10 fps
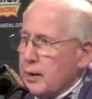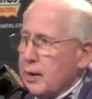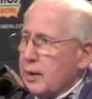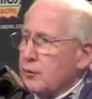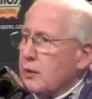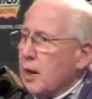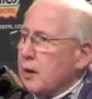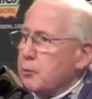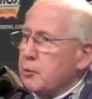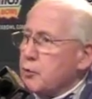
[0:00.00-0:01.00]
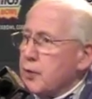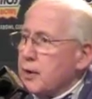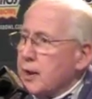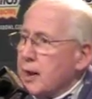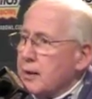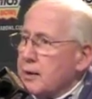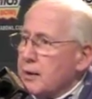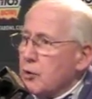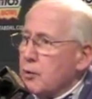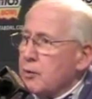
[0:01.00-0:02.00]
and I appreciate that.
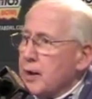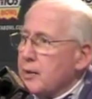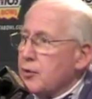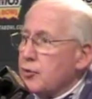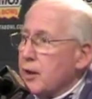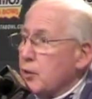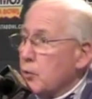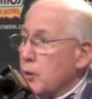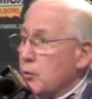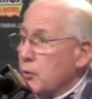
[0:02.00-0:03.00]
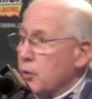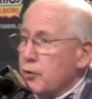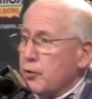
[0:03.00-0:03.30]
If I had to say in one word,